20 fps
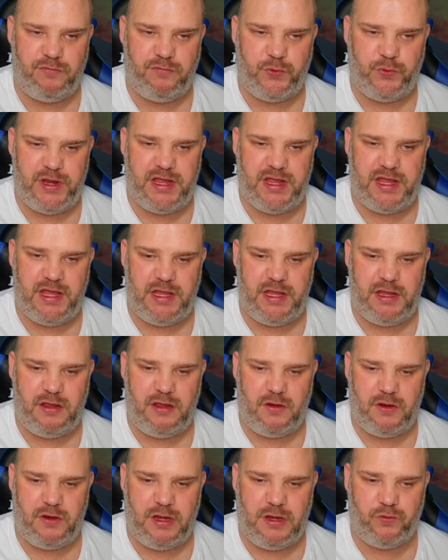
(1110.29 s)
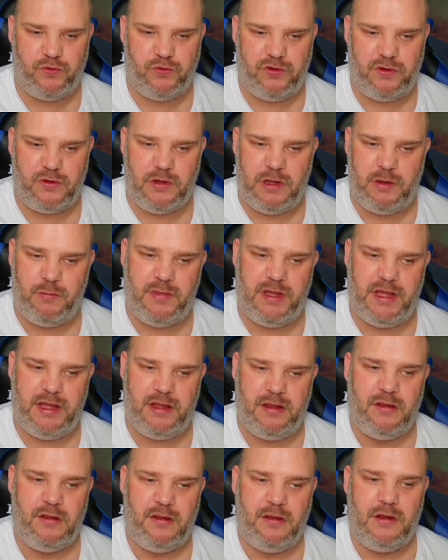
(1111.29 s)
3-key on Ultra
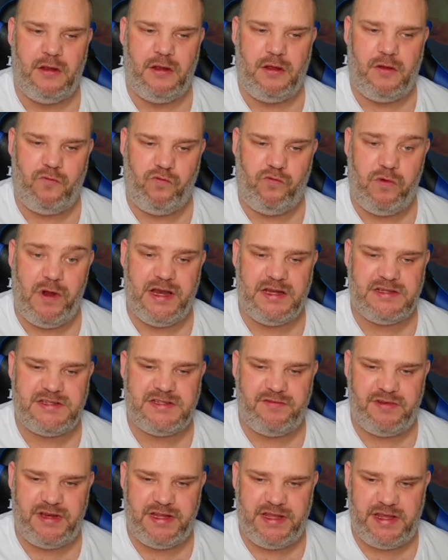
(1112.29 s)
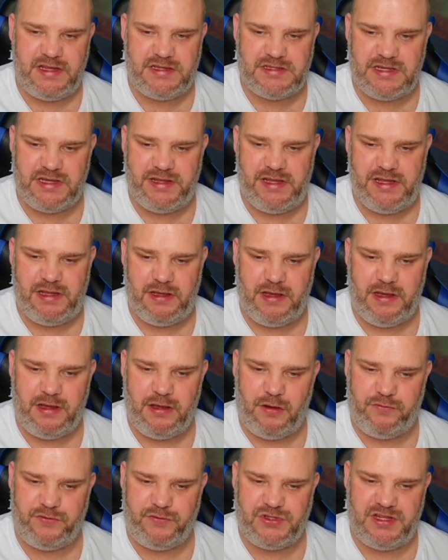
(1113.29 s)
Nightmare relatively easily.
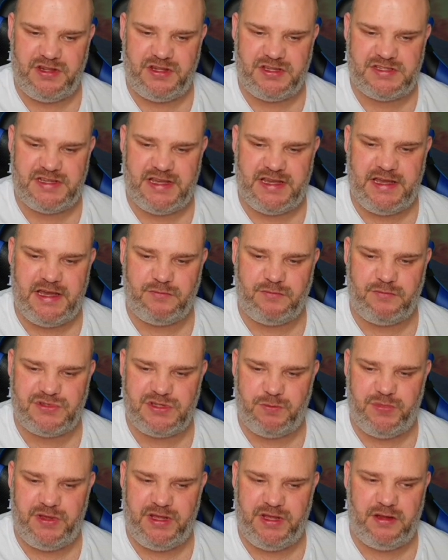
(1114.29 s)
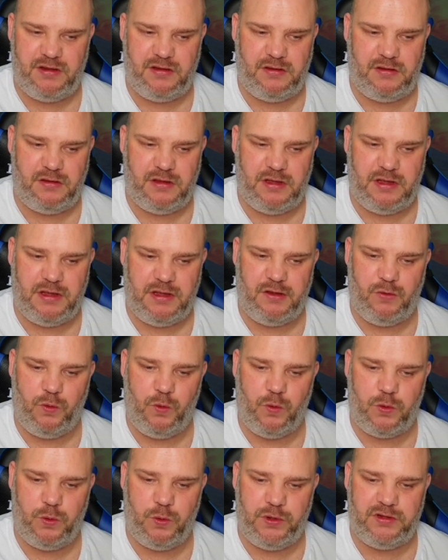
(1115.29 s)
Obviously, the setup's a bit
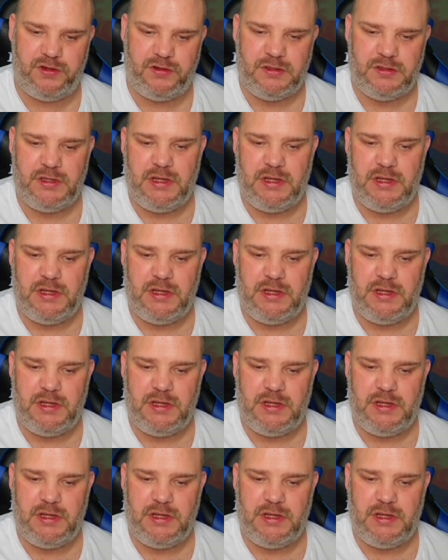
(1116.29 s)
awkward.